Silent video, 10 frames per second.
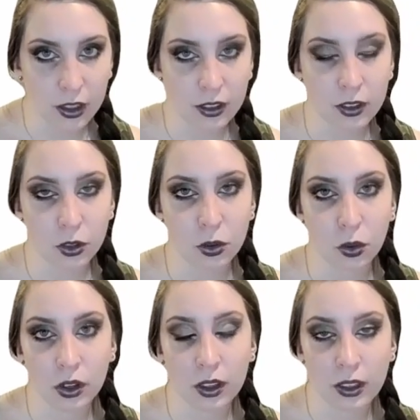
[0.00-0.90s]
This
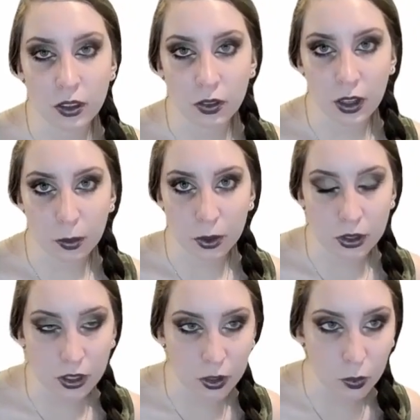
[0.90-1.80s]
tutorial is available
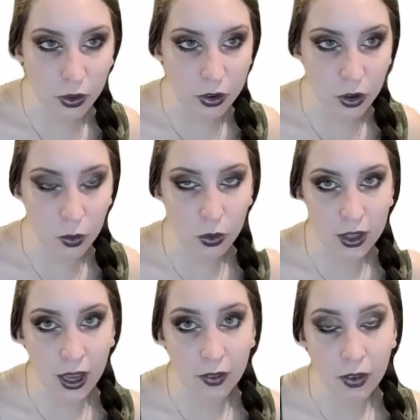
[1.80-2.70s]
to you whether you
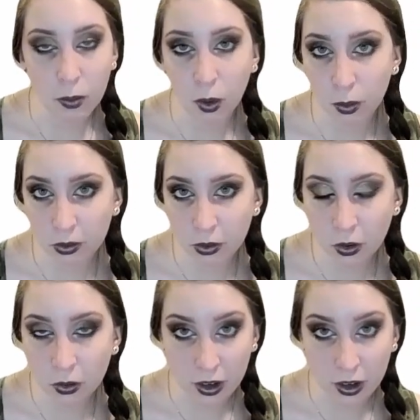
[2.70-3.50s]
only have a mobile phone,